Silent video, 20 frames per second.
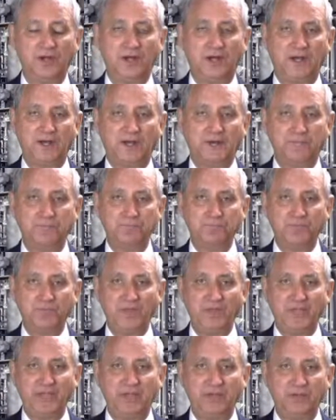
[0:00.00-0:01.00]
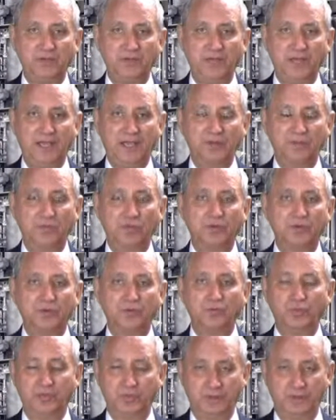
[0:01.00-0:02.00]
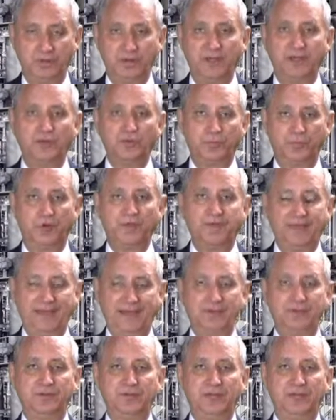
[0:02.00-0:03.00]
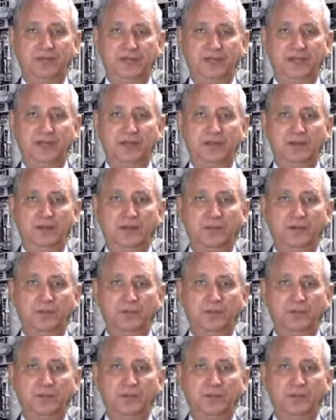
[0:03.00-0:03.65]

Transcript: And we're here to help on that, okay?